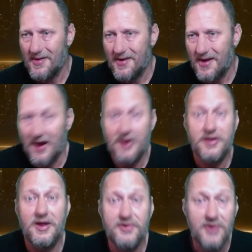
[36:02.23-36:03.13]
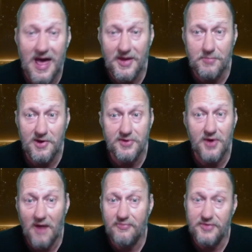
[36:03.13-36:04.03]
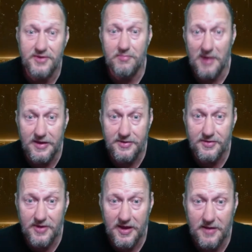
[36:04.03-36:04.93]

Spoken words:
gotta catch the last bus off this base, okay?